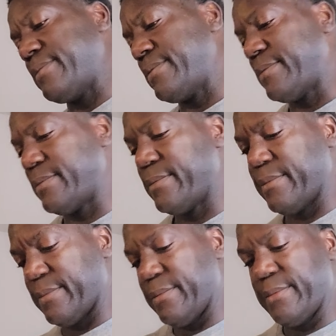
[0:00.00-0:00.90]

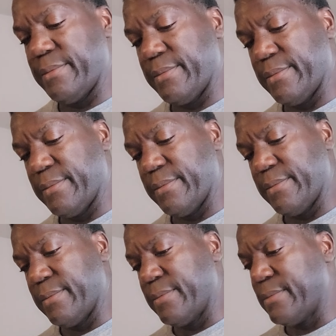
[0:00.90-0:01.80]

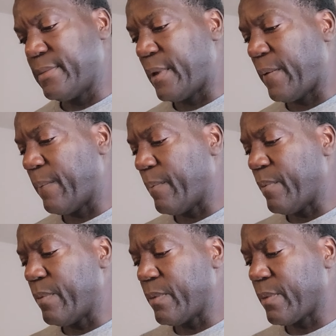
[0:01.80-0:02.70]

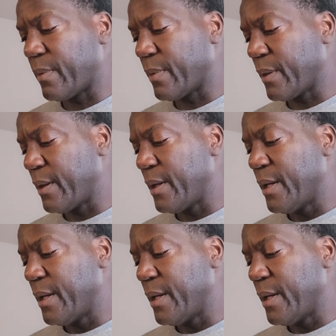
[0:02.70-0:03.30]
(silence)